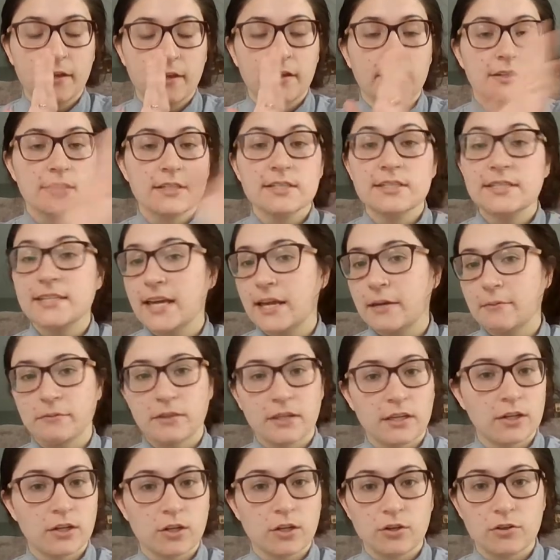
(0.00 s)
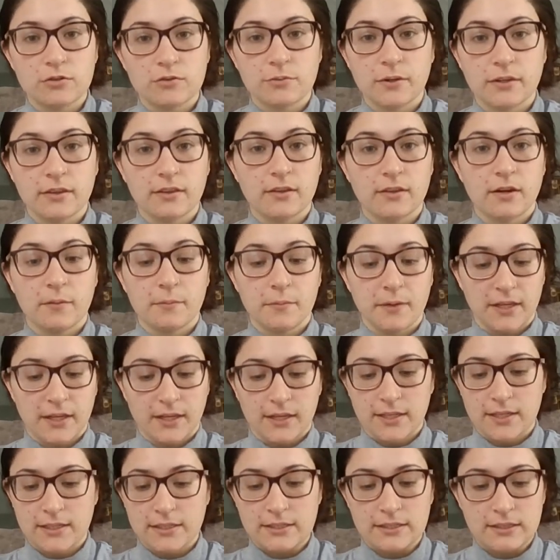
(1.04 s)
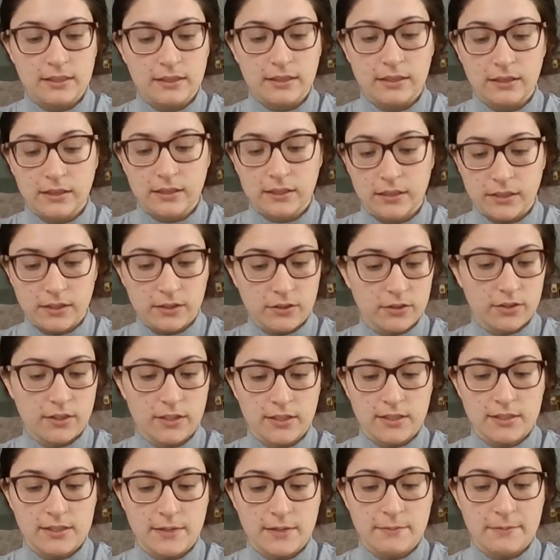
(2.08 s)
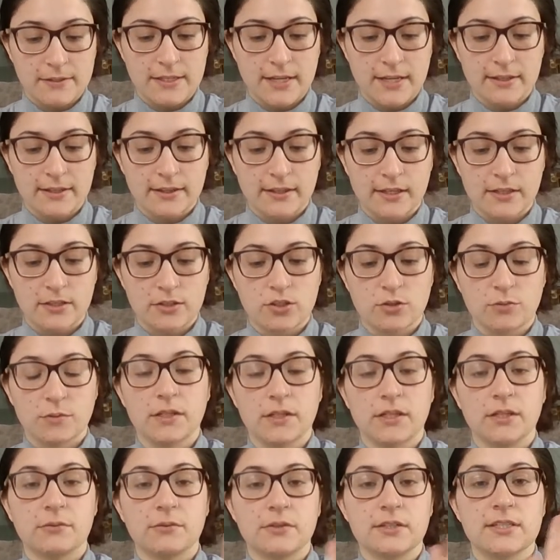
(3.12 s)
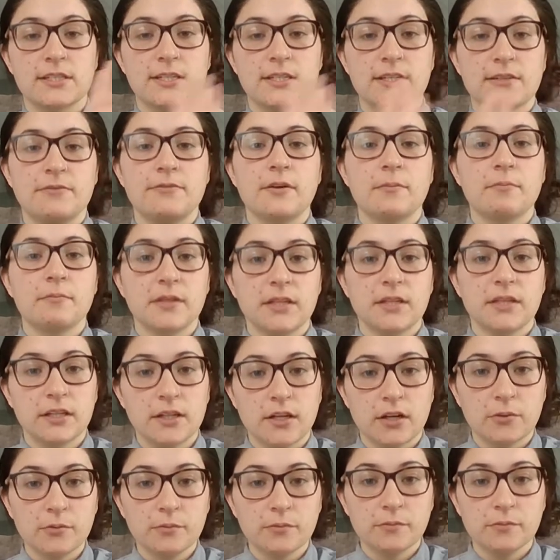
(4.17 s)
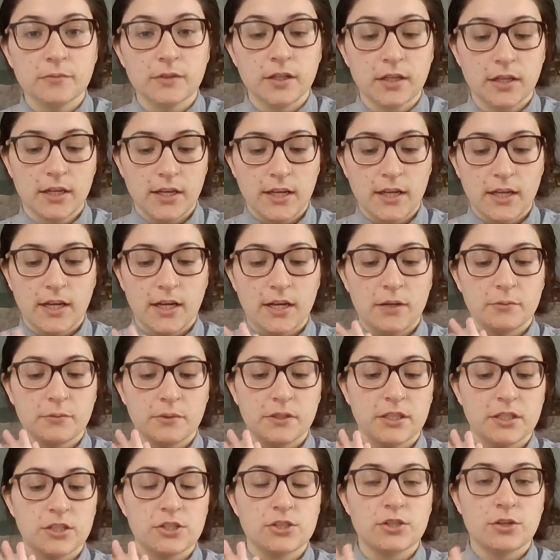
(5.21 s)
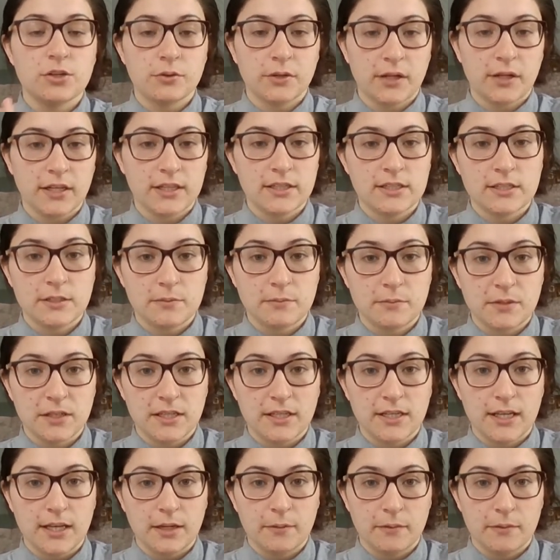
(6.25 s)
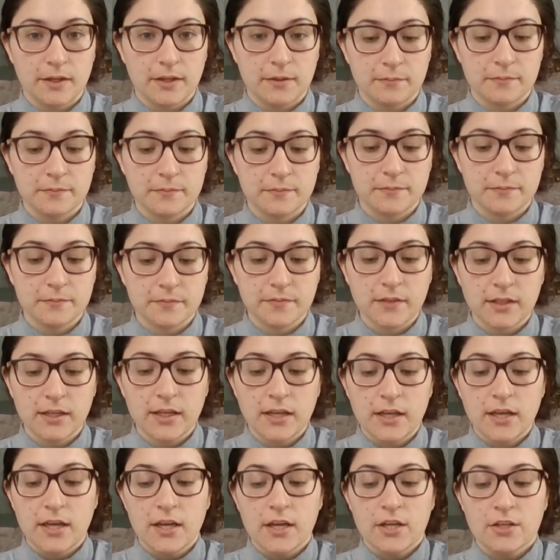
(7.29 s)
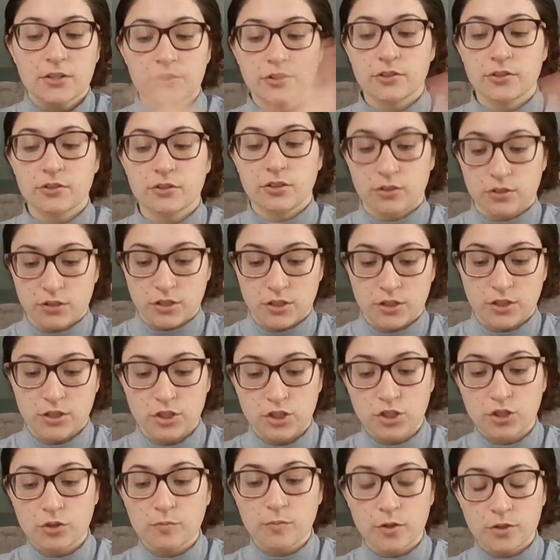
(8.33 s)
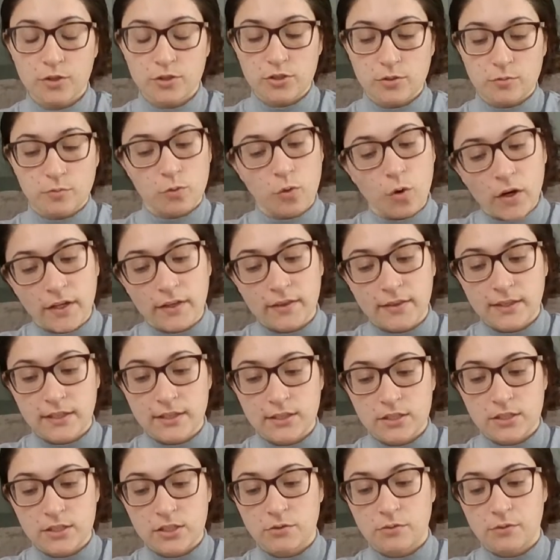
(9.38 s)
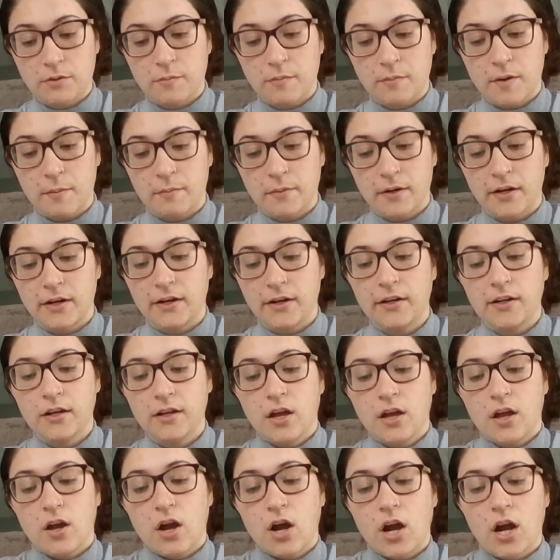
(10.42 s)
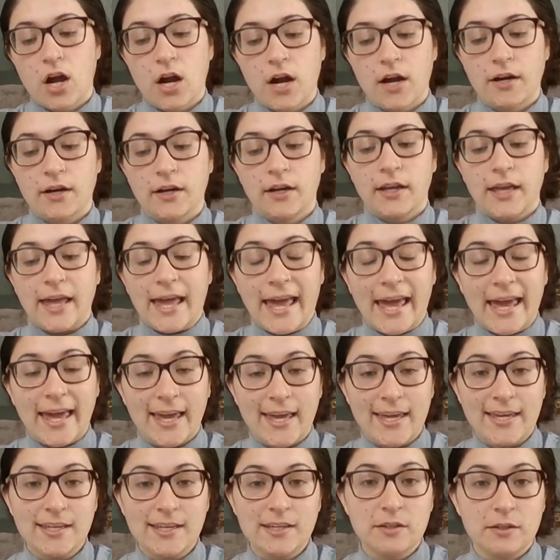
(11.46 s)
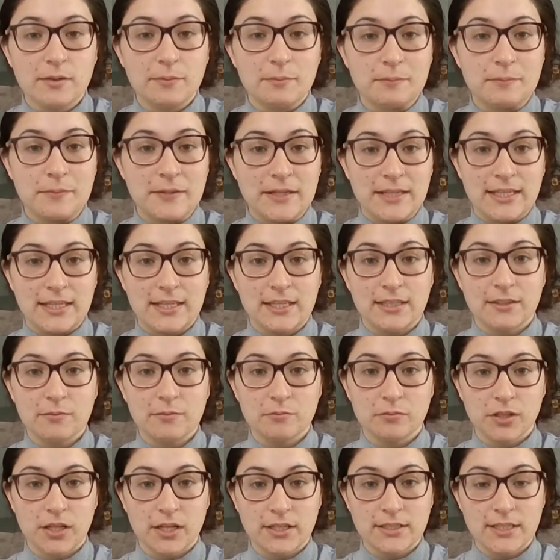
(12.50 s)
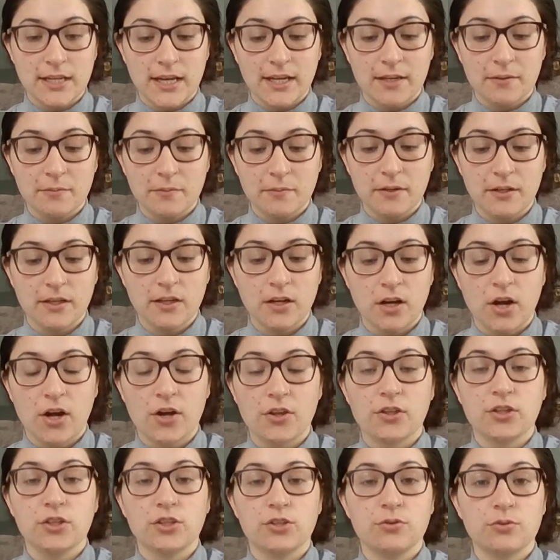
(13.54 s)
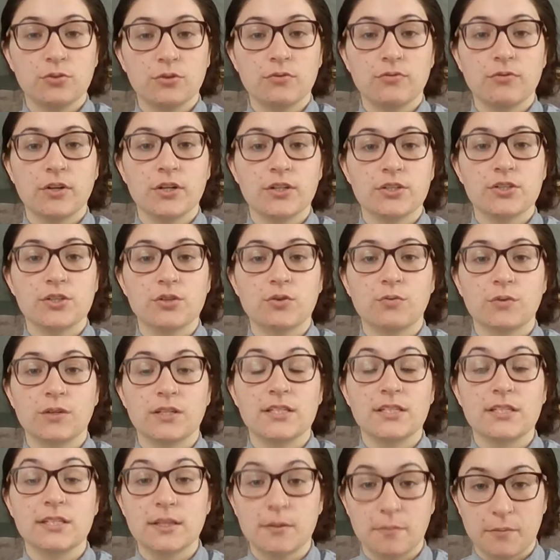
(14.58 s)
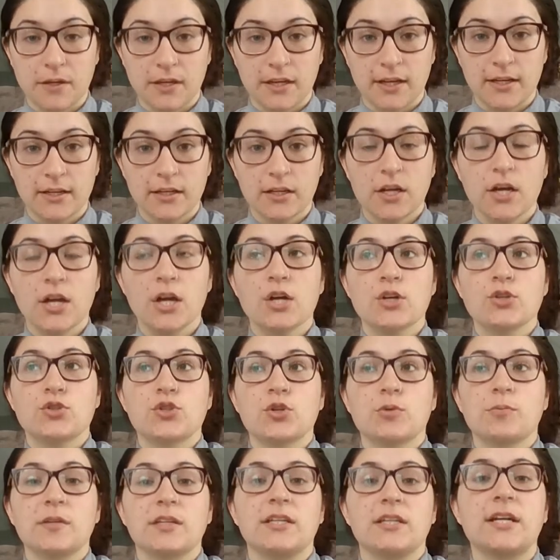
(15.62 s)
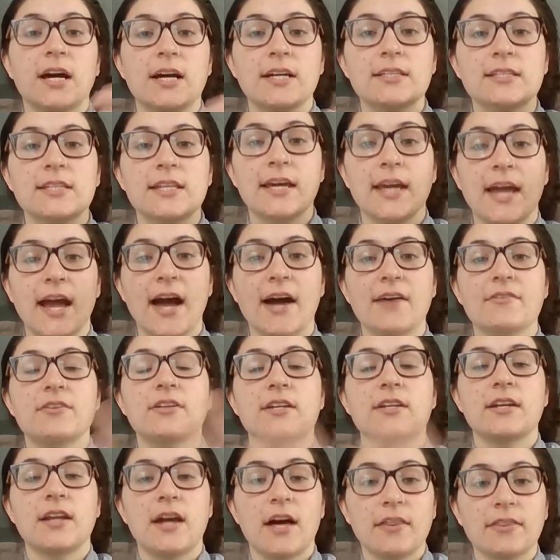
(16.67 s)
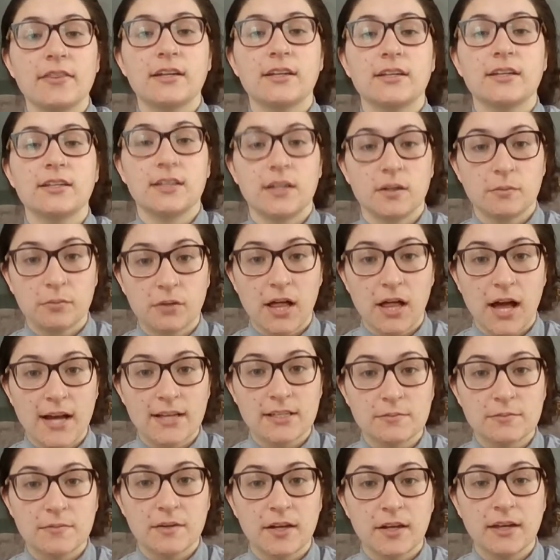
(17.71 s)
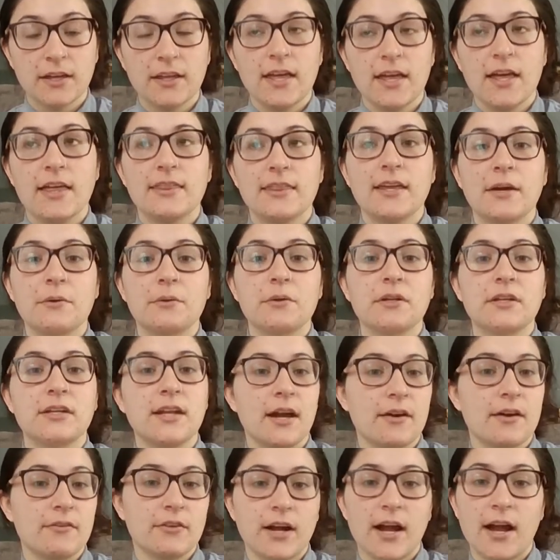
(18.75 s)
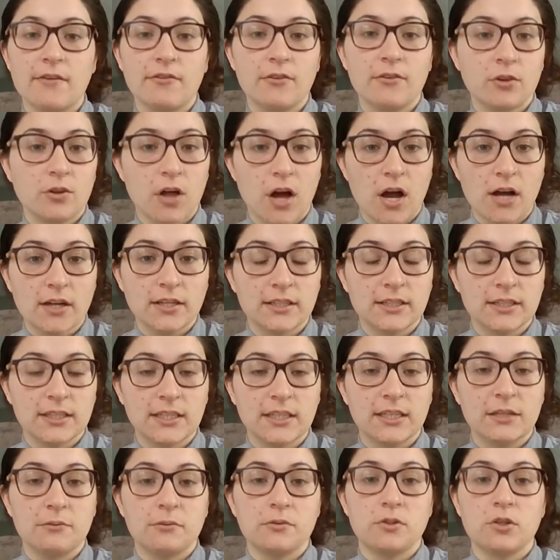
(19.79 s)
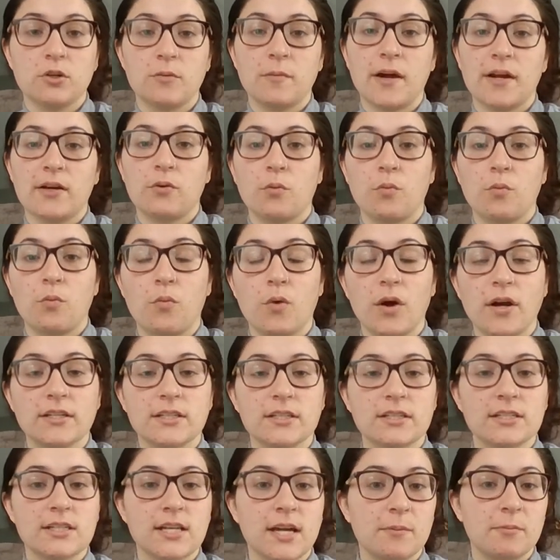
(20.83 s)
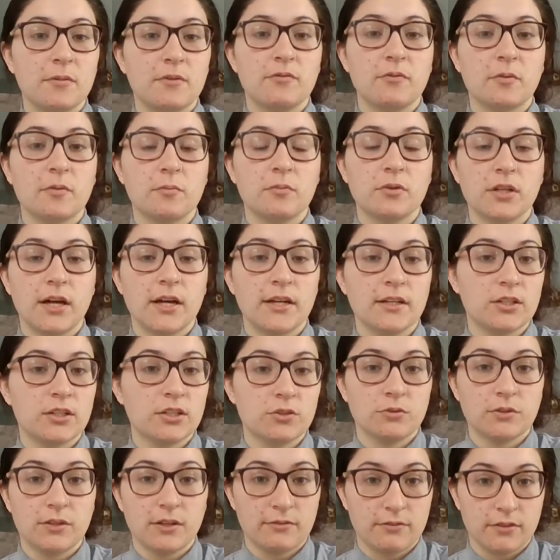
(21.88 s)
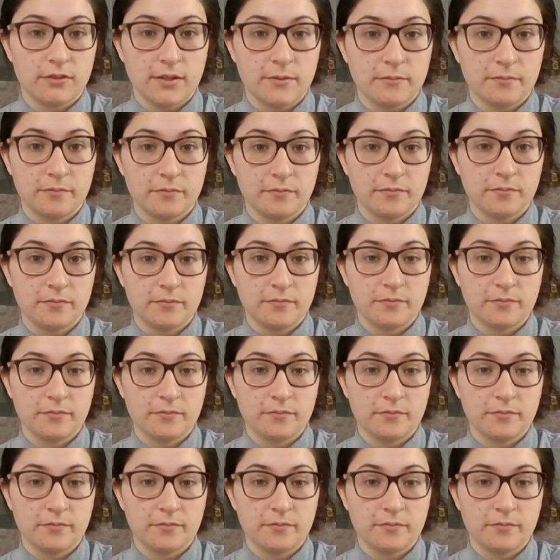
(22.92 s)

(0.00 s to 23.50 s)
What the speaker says: Same thing goes with a B. It's literally the same exact thing. So we can receive from B and O, and we can donate to B and AB. So just the two most important things to remember are A, B blood type are the universal recipient. So because they have nothing in their plasma, they will never have a lock and key no matter what type of blood you give them.